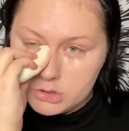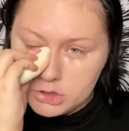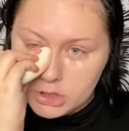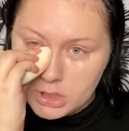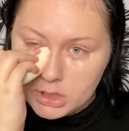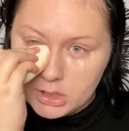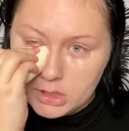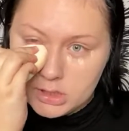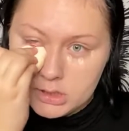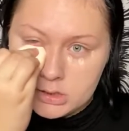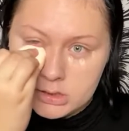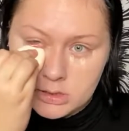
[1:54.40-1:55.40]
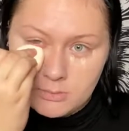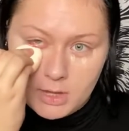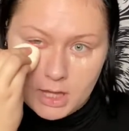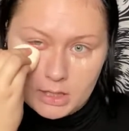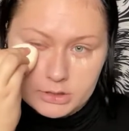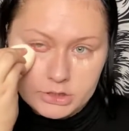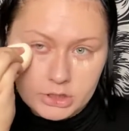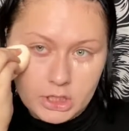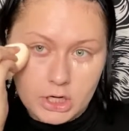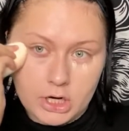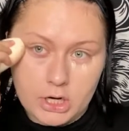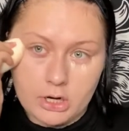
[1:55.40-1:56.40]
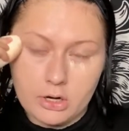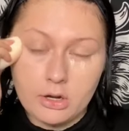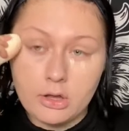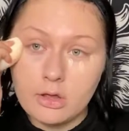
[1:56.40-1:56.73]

just to make sure